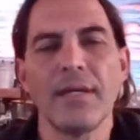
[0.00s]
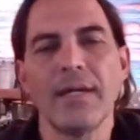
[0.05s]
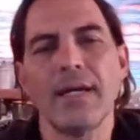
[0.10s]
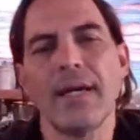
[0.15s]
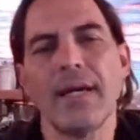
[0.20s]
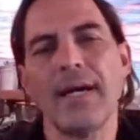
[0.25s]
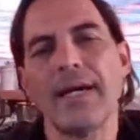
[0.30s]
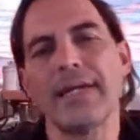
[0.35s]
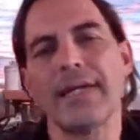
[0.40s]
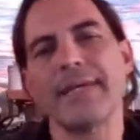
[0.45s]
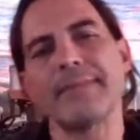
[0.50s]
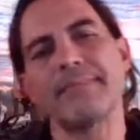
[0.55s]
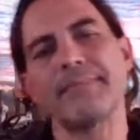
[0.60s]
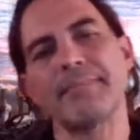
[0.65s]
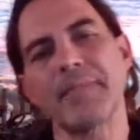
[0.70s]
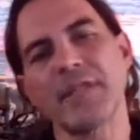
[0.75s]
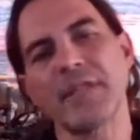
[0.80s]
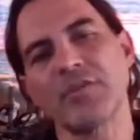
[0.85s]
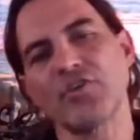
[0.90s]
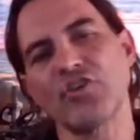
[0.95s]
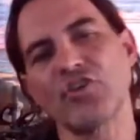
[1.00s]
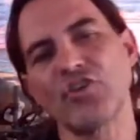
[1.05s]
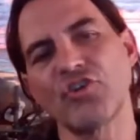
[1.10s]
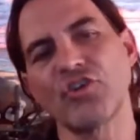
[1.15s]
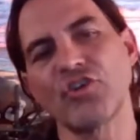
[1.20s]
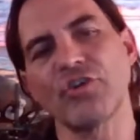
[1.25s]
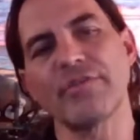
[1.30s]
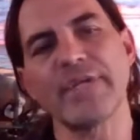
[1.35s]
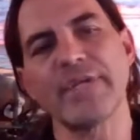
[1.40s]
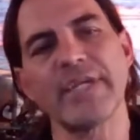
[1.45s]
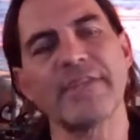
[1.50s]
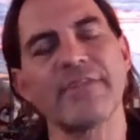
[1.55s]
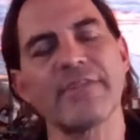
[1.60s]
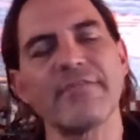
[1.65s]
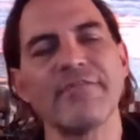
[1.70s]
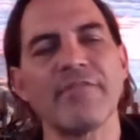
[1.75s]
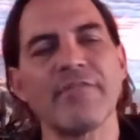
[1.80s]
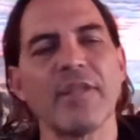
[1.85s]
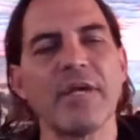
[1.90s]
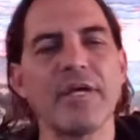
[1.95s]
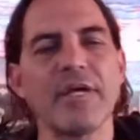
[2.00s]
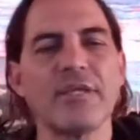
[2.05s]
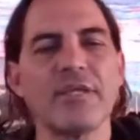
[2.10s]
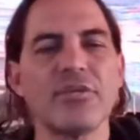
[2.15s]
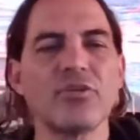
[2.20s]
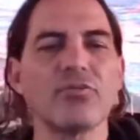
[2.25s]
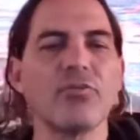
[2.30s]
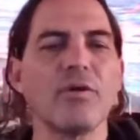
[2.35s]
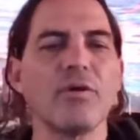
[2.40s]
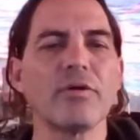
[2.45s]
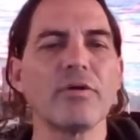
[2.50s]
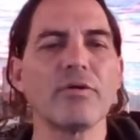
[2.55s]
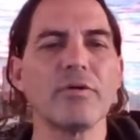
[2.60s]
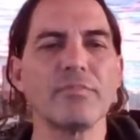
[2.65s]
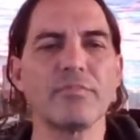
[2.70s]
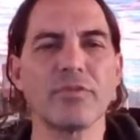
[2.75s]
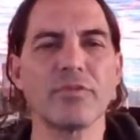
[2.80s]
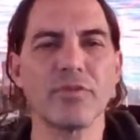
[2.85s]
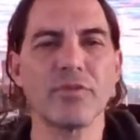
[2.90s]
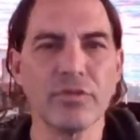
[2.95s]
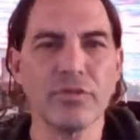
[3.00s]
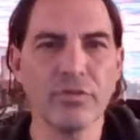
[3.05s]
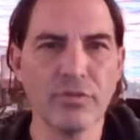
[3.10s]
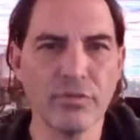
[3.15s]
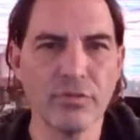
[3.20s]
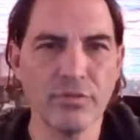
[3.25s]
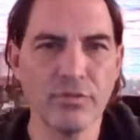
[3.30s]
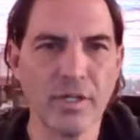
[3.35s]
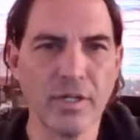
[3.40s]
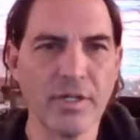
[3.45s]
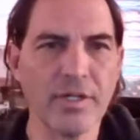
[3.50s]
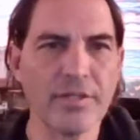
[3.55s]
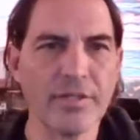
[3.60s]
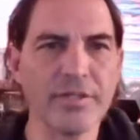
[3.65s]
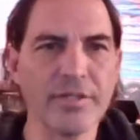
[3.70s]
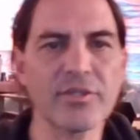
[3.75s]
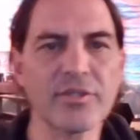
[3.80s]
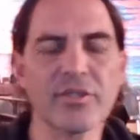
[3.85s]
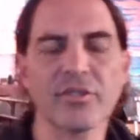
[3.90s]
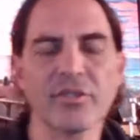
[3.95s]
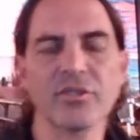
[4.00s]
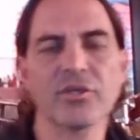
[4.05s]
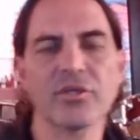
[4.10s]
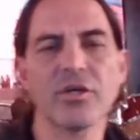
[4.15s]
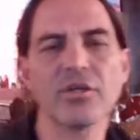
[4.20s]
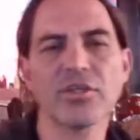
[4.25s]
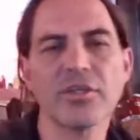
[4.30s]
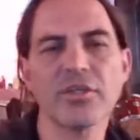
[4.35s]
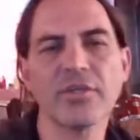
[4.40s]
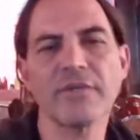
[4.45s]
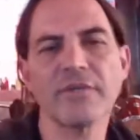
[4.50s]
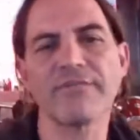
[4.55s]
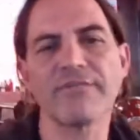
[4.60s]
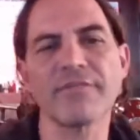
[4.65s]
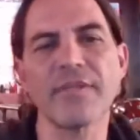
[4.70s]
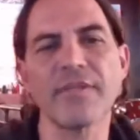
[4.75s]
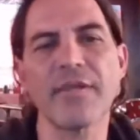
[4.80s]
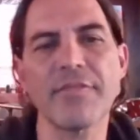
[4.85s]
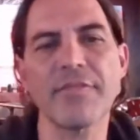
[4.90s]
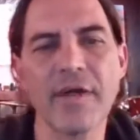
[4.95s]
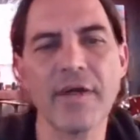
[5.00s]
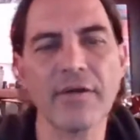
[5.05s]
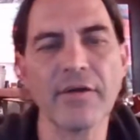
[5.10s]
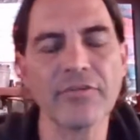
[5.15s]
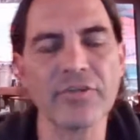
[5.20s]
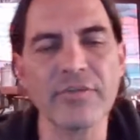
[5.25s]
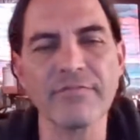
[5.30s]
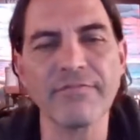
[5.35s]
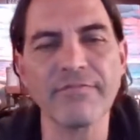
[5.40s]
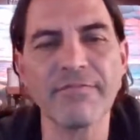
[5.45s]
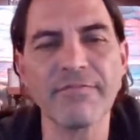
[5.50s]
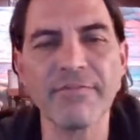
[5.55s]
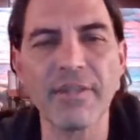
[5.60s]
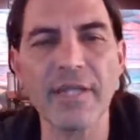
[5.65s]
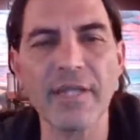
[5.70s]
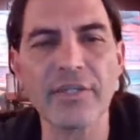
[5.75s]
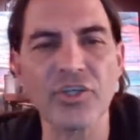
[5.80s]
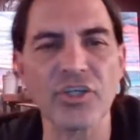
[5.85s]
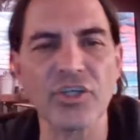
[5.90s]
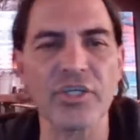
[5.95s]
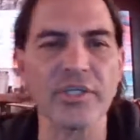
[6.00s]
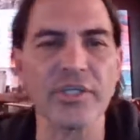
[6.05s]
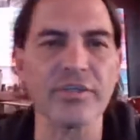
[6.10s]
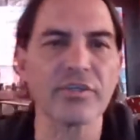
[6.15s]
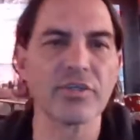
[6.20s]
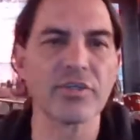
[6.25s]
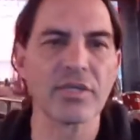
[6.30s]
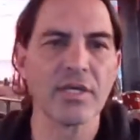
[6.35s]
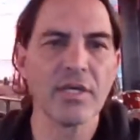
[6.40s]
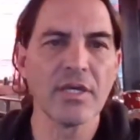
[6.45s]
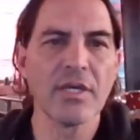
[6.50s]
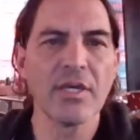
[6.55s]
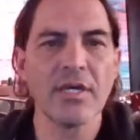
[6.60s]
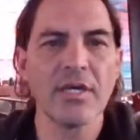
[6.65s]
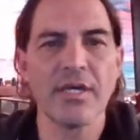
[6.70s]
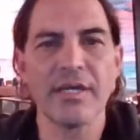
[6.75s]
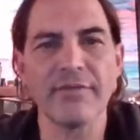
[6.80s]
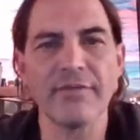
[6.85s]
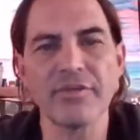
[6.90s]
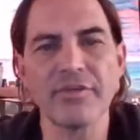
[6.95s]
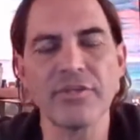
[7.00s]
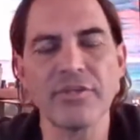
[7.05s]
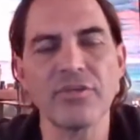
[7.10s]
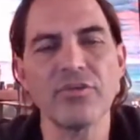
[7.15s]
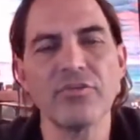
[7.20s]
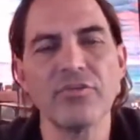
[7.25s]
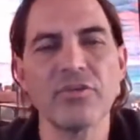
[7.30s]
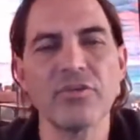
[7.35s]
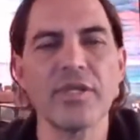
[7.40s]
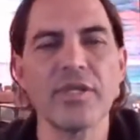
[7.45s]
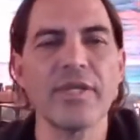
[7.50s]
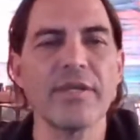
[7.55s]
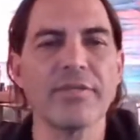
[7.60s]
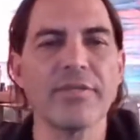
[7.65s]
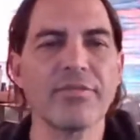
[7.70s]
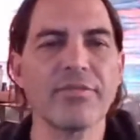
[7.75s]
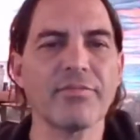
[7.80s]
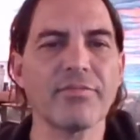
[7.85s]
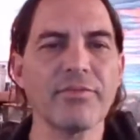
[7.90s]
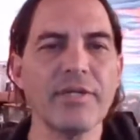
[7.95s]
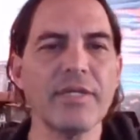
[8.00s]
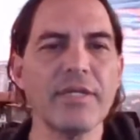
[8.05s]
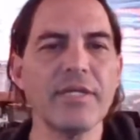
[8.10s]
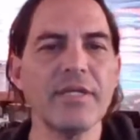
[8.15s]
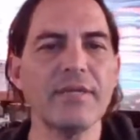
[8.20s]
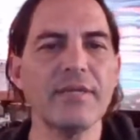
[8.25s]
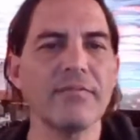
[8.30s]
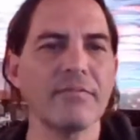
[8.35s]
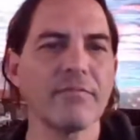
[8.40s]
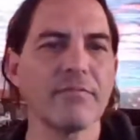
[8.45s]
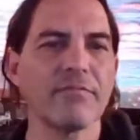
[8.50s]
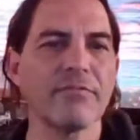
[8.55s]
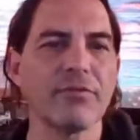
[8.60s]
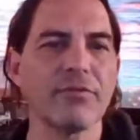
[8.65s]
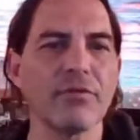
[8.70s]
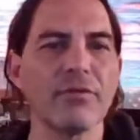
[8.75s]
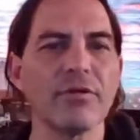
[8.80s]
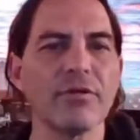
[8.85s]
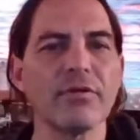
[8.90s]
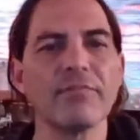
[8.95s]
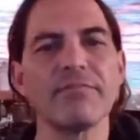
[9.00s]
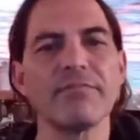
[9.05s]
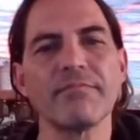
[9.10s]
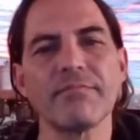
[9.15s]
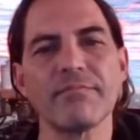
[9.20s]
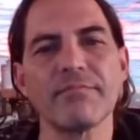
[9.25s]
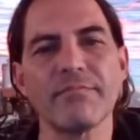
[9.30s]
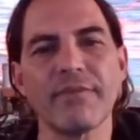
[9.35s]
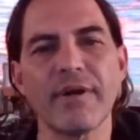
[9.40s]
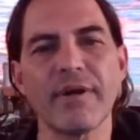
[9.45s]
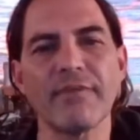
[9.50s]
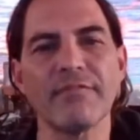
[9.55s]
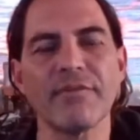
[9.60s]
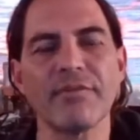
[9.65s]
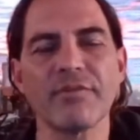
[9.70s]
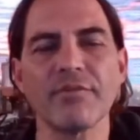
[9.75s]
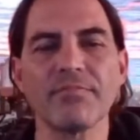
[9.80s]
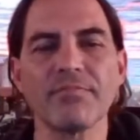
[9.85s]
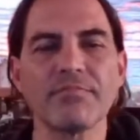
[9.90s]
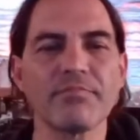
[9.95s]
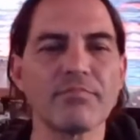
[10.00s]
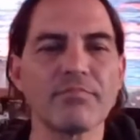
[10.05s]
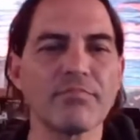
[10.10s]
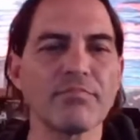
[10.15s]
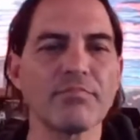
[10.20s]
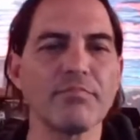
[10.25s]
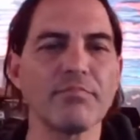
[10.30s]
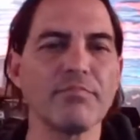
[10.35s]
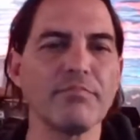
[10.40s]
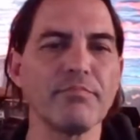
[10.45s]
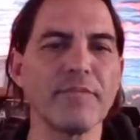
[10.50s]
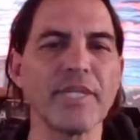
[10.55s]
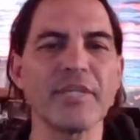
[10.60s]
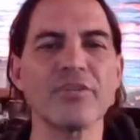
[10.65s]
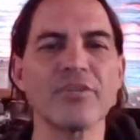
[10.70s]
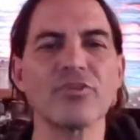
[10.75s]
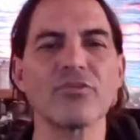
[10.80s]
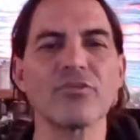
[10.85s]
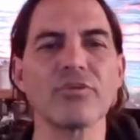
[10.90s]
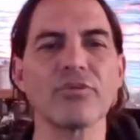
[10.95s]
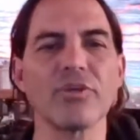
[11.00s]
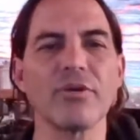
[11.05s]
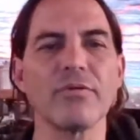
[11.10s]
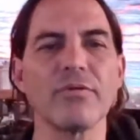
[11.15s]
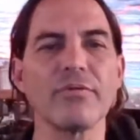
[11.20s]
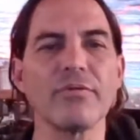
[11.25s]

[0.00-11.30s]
Hi, it's Jerry at the Fledge. Welcome to this discussion of 10,000 Fledges every Tuesday at 3 for 5 minutes or so.